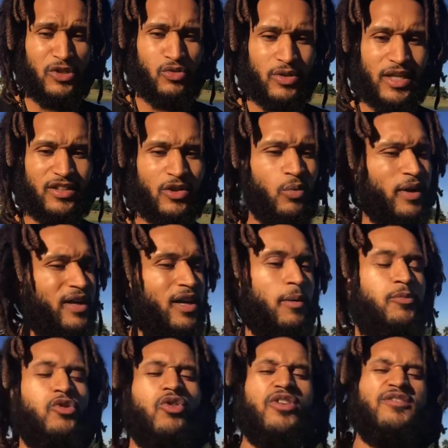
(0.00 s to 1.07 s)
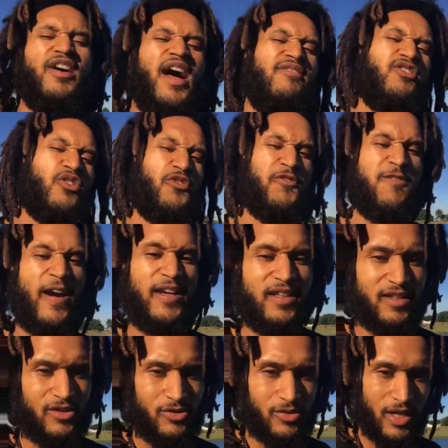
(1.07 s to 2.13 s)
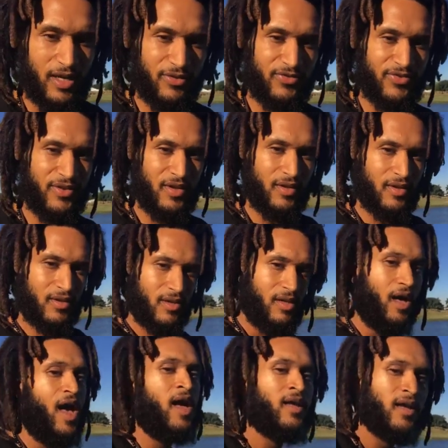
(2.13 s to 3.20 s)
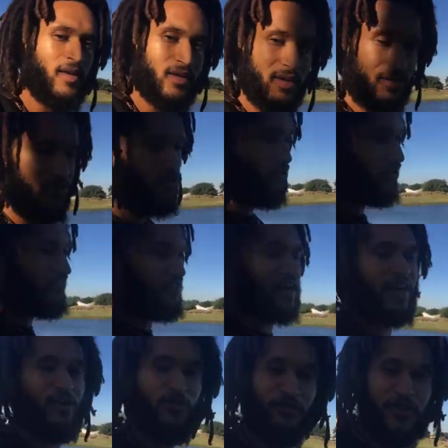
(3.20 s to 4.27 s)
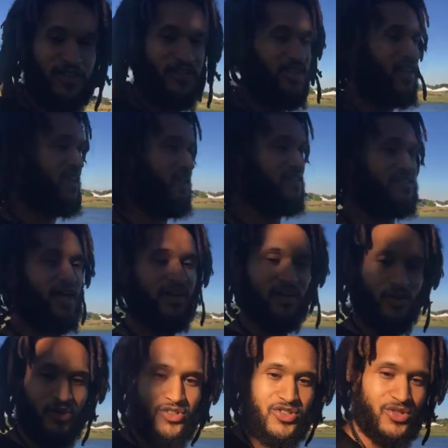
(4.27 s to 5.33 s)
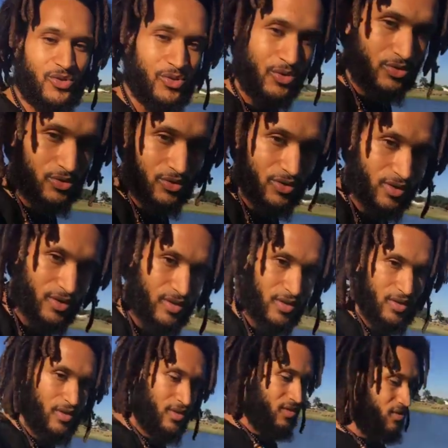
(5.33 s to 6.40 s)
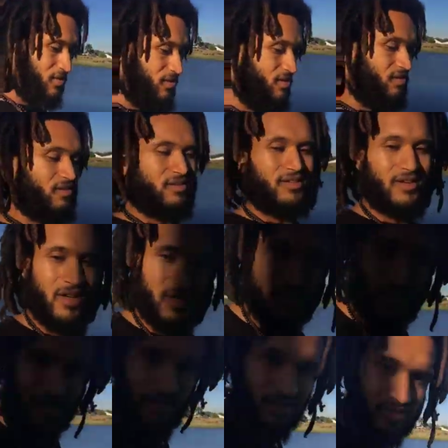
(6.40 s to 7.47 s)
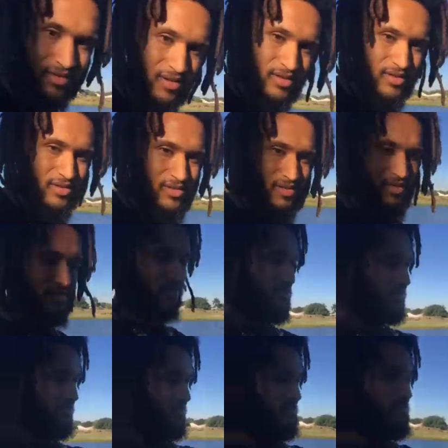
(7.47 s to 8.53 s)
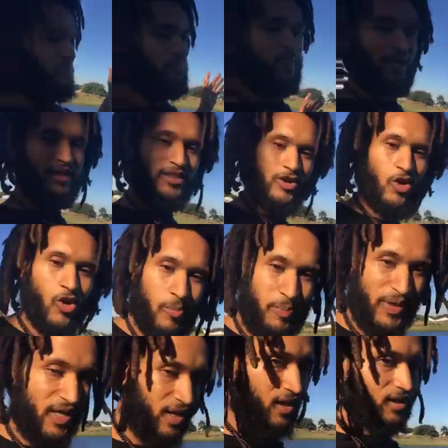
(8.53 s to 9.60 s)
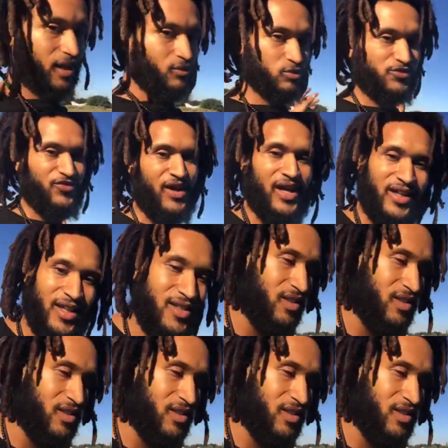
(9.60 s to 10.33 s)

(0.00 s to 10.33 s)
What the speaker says: you get to wake up, you don't even have no fight in you left. You don't even got no fight because the kids got to go to school. Right? The belly all big. That was 5 years